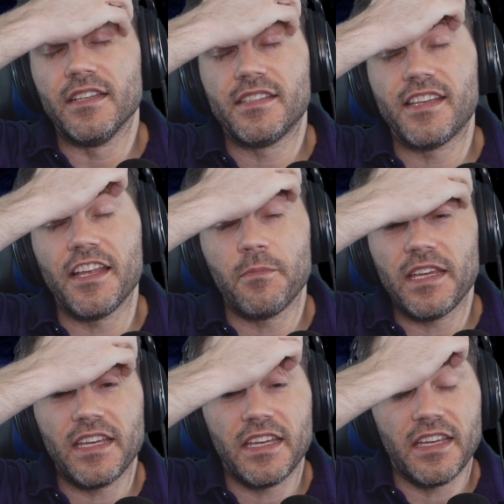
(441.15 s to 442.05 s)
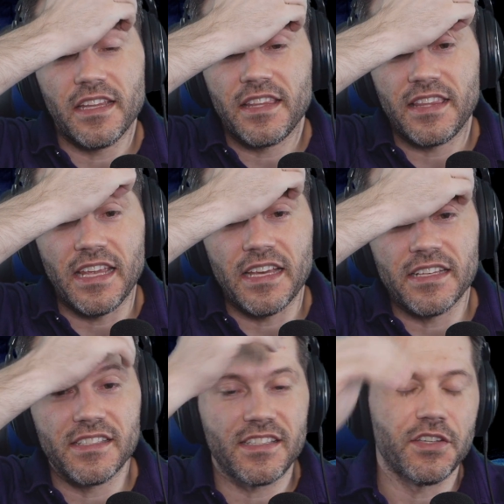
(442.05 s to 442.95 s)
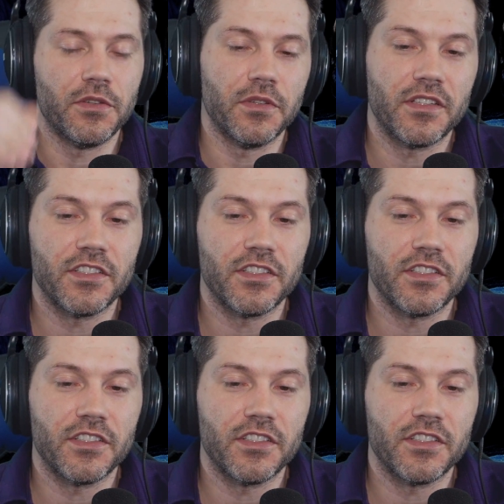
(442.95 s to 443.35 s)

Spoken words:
send me things to